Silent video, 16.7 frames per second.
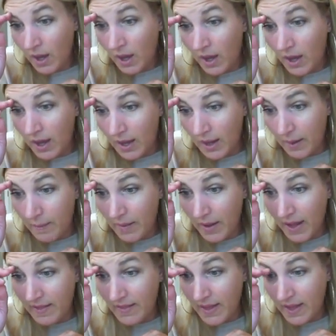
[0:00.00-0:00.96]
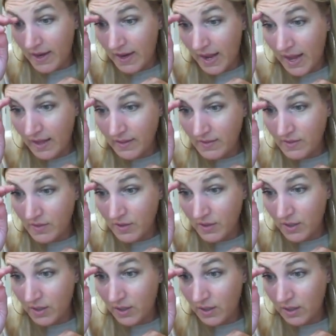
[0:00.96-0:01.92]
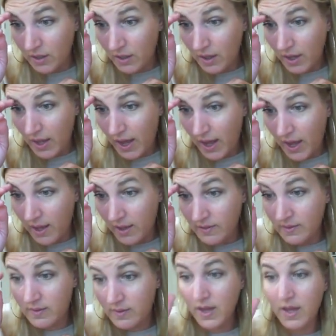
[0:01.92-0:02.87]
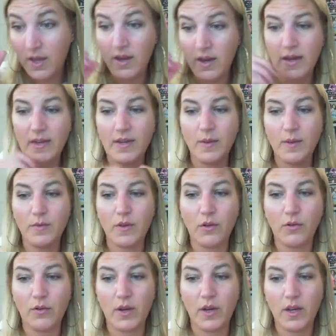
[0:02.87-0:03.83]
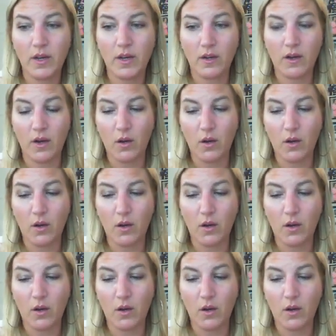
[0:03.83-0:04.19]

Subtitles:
And then Esther said, any tips on creating a